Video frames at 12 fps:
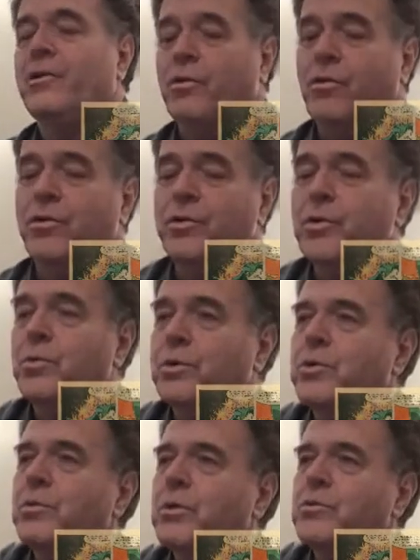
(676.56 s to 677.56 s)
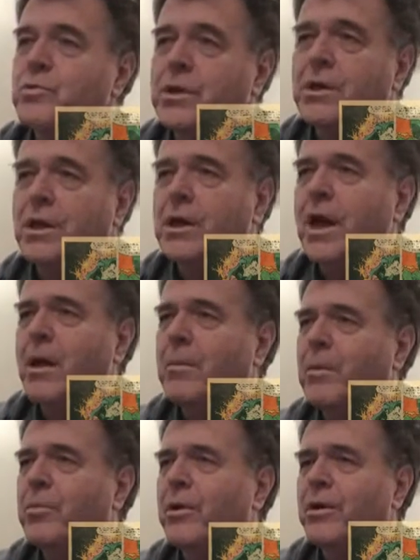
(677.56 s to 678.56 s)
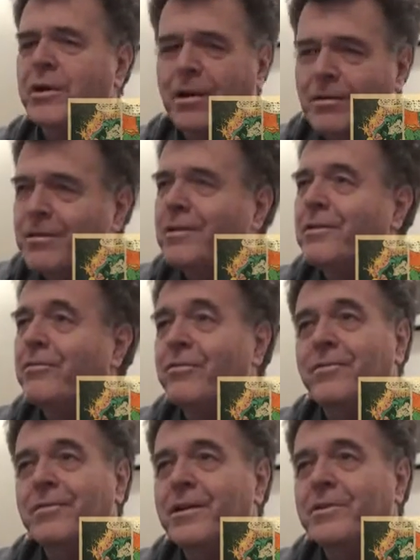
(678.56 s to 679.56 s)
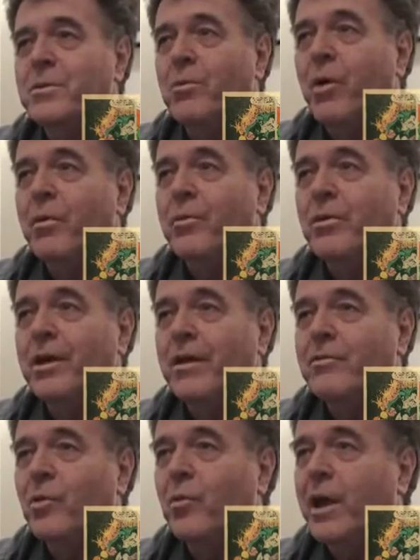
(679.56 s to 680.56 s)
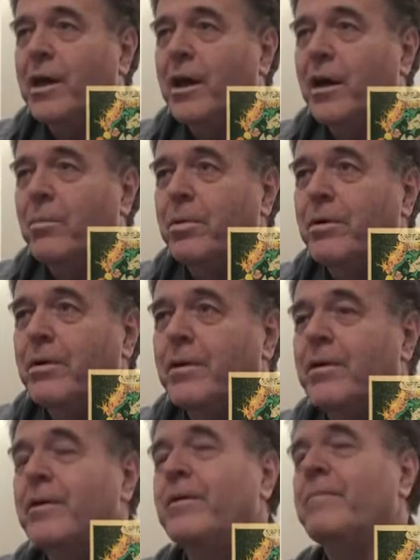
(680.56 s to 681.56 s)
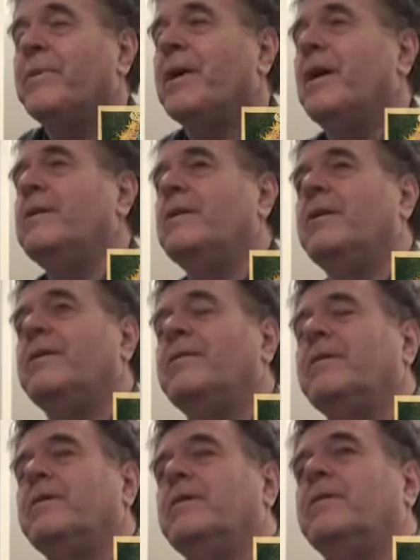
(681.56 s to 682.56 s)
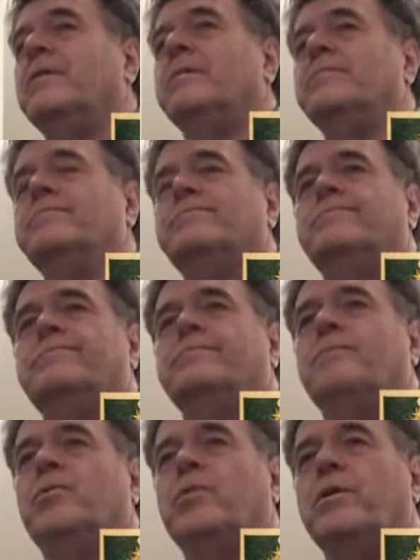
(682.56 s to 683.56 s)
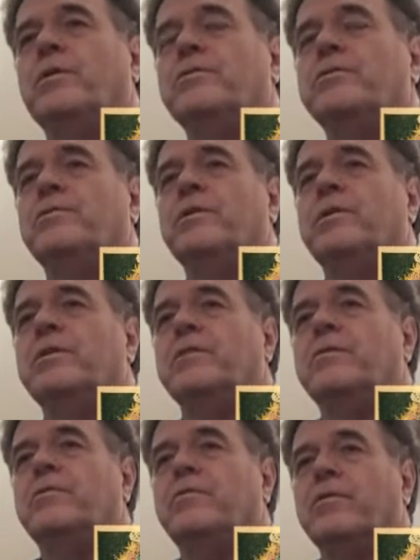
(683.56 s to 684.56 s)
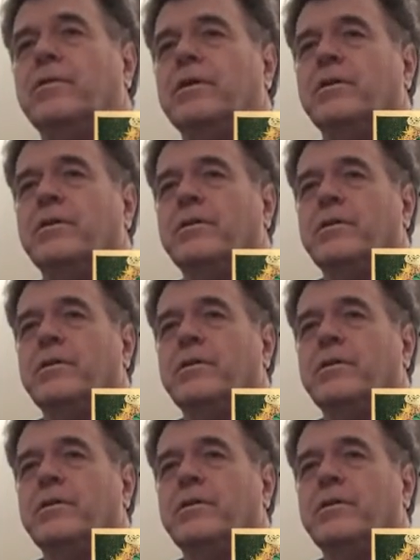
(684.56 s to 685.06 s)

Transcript: and all you were doing was reading a comic book. There's a moment where you have to wake up. I did a thing, a story I did for